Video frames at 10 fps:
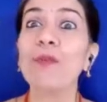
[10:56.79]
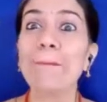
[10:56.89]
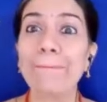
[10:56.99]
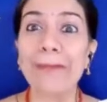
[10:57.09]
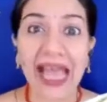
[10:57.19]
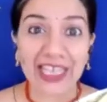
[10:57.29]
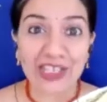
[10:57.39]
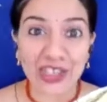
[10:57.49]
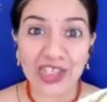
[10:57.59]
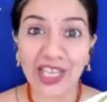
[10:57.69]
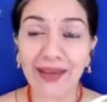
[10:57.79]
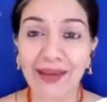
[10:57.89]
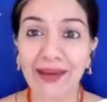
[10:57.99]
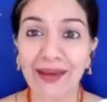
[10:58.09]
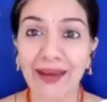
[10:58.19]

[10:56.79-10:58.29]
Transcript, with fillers: magic,